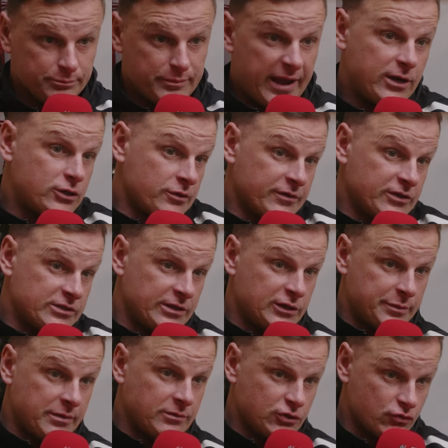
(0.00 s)
Bex obviously has
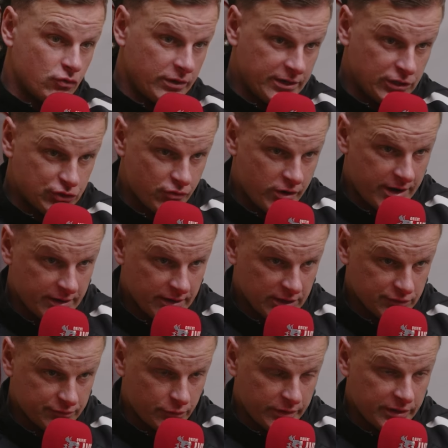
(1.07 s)
been struggling in training the
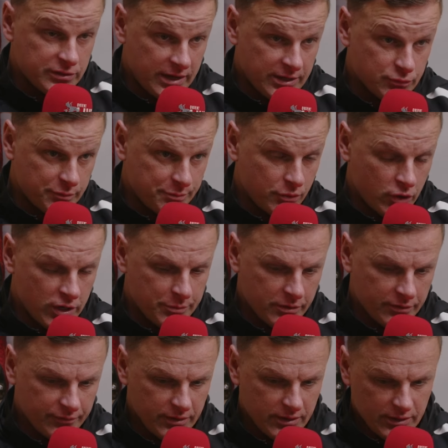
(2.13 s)
last few weeks, hence we brought him
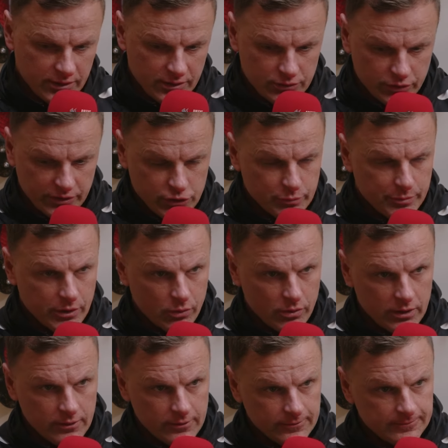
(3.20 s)
off, so he should be
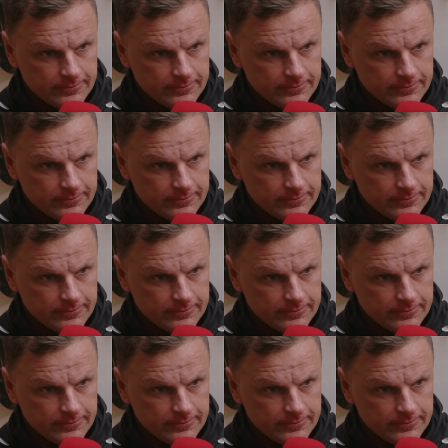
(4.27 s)
okay.